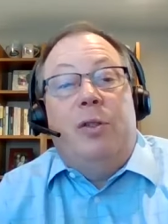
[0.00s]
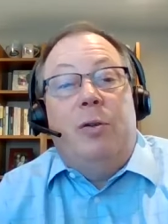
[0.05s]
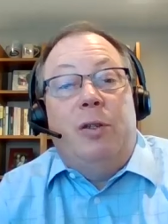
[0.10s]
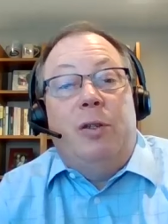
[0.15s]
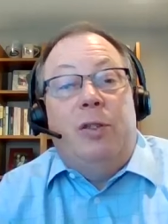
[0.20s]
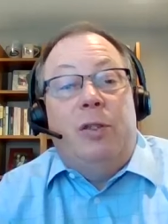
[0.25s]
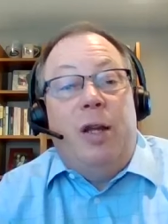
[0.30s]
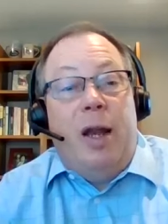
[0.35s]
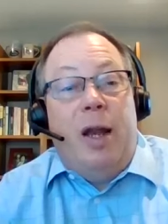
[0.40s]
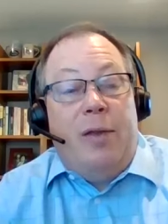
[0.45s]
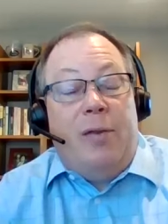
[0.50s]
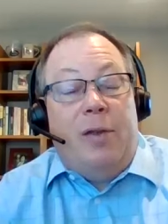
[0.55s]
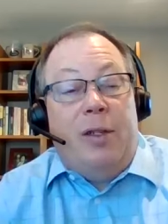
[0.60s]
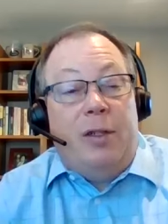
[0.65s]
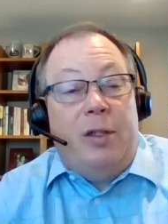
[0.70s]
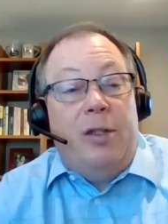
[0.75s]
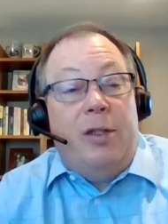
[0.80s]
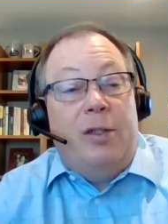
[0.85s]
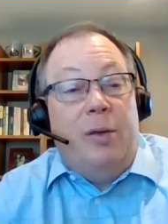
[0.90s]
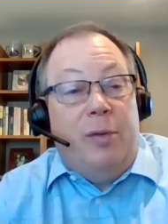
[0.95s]
so it's done at the
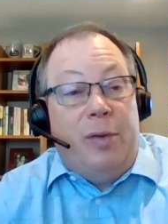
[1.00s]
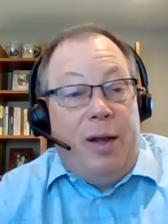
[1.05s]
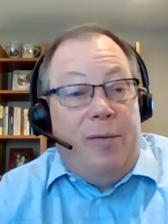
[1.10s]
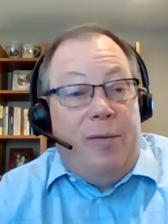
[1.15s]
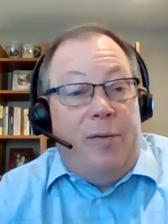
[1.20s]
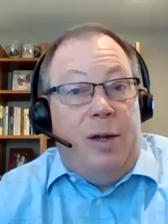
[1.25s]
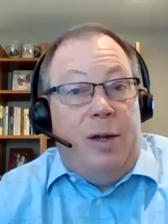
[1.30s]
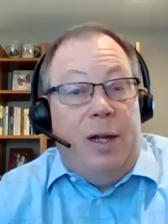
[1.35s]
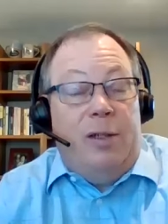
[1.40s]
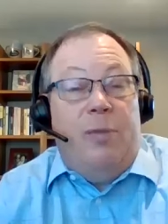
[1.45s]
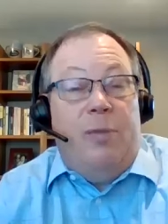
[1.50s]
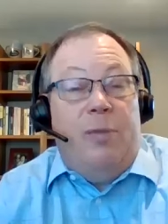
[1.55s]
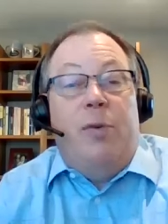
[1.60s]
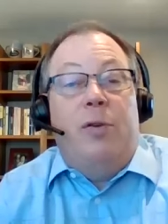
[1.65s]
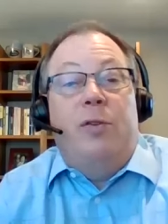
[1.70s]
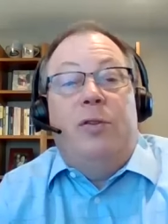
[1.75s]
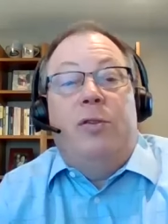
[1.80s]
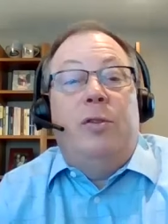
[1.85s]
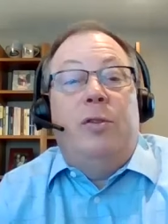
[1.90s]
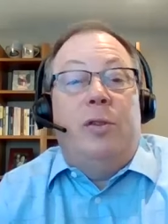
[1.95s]
system level as
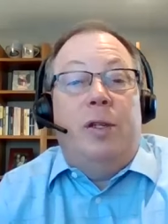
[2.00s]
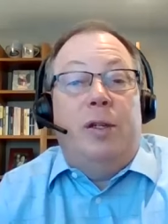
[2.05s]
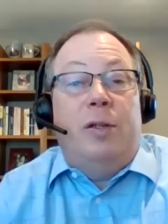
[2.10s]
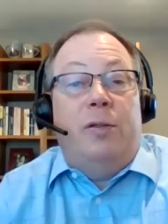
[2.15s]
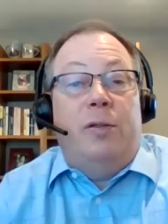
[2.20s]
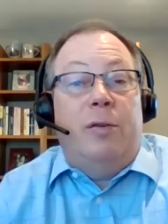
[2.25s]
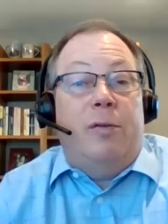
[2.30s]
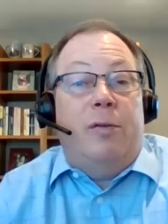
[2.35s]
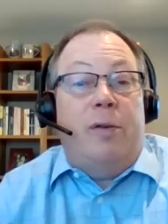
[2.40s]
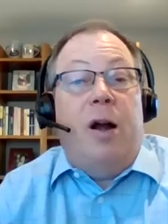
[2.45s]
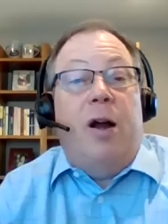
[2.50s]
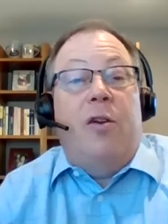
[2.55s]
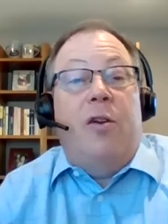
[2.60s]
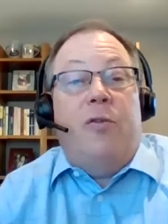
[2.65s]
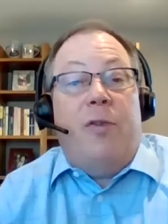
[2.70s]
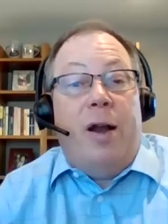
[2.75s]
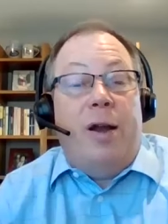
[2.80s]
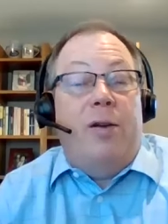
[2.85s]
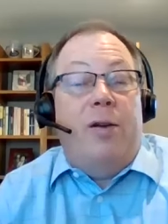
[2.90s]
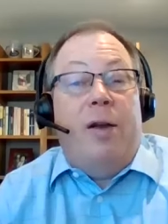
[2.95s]
opposed to the sort of
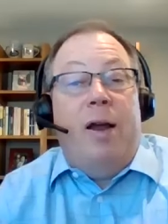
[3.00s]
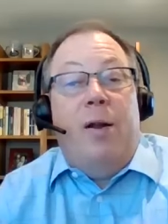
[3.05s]
contractor,